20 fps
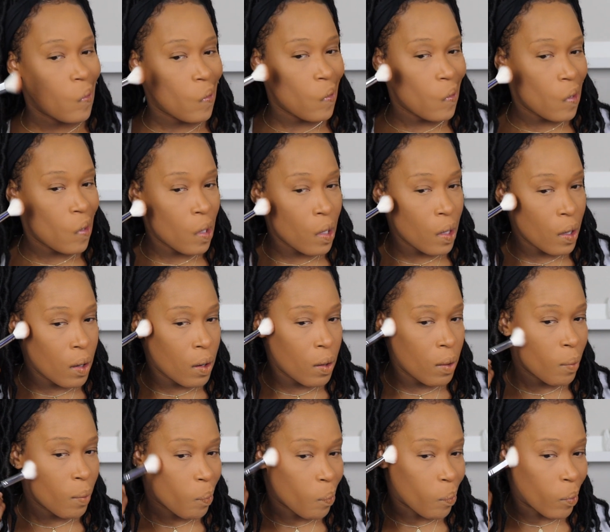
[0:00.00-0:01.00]
And
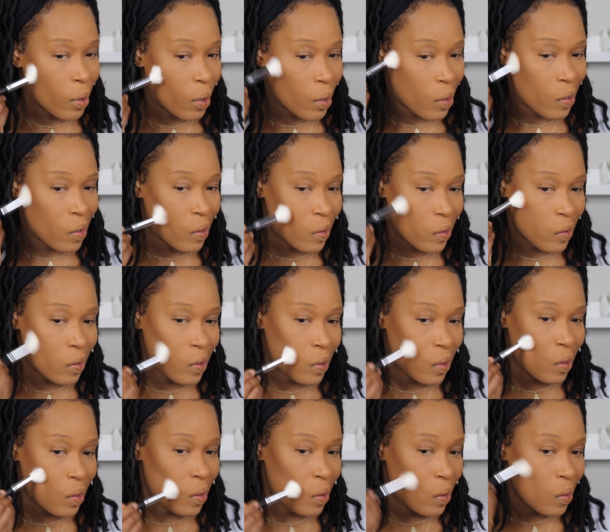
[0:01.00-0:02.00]
bronze.
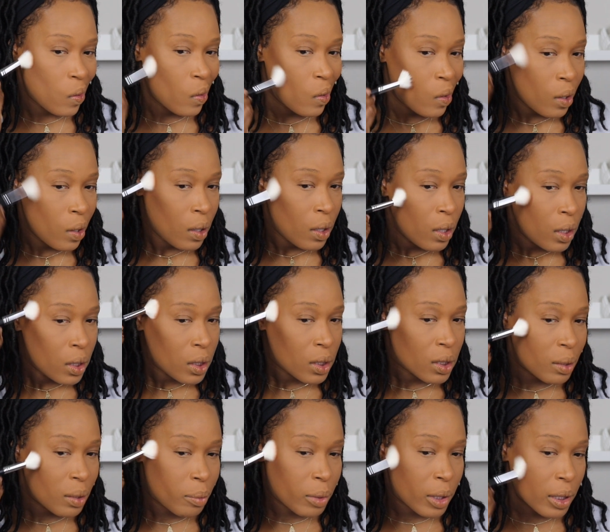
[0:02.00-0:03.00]

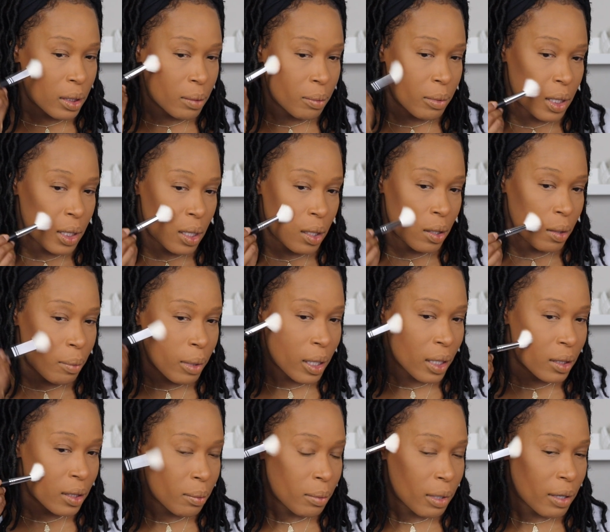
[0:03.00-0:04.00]
To bring some color
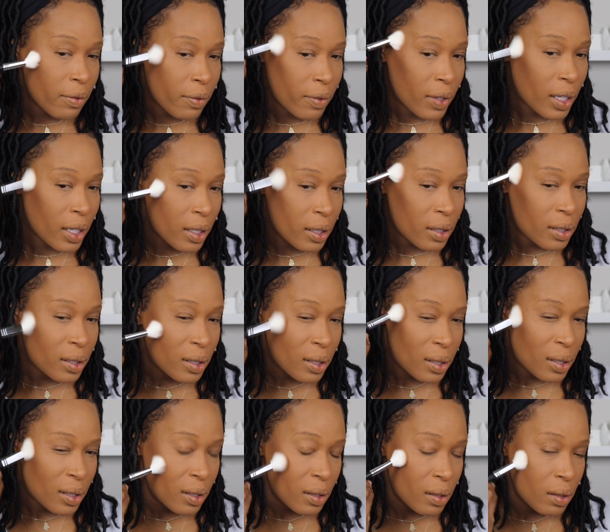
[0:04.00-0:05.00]
back to my
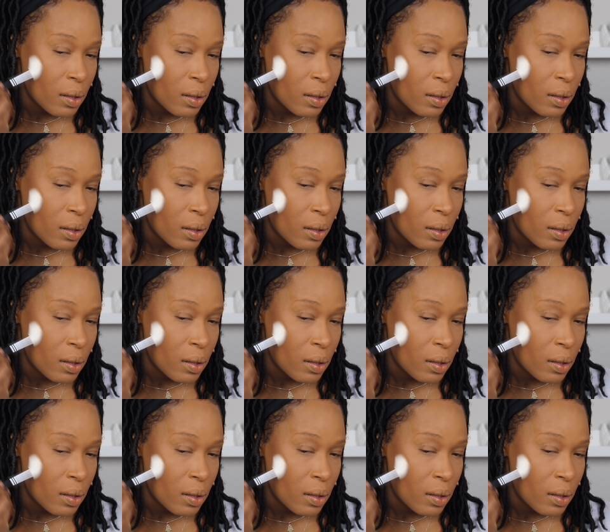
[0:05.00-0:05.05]
face.